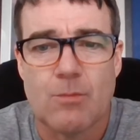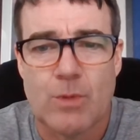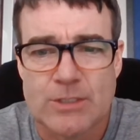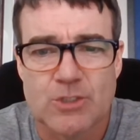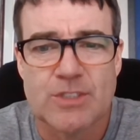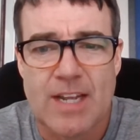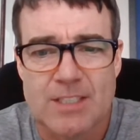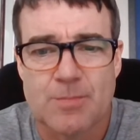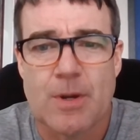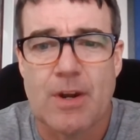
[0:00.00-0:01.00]
Richard
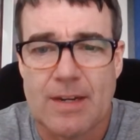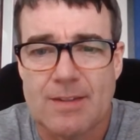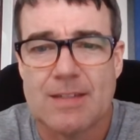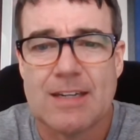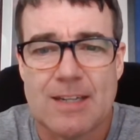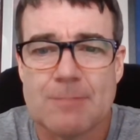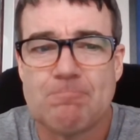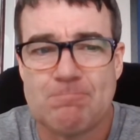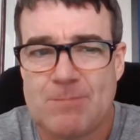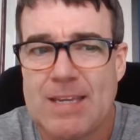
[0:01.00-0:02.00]
Stansbury,
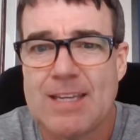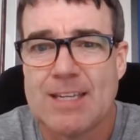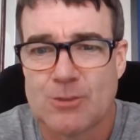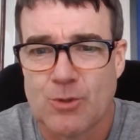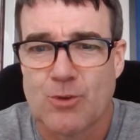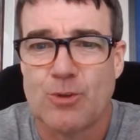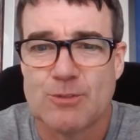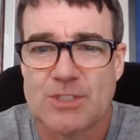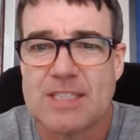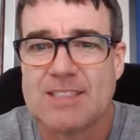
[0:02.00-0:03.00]
he gets
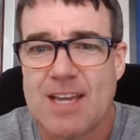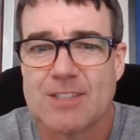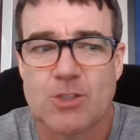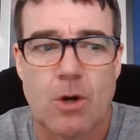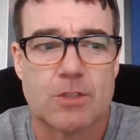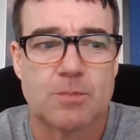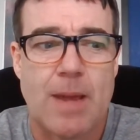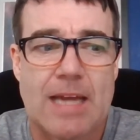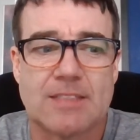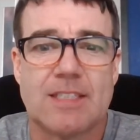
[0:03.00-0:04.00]
recruits. He's got Charles
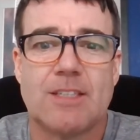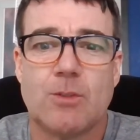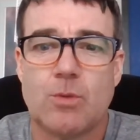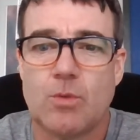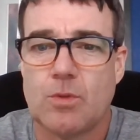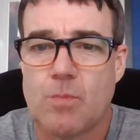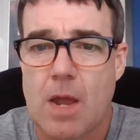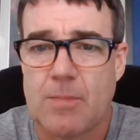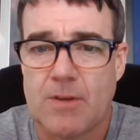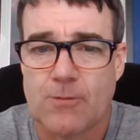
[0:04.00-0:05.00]
Bassey, who might be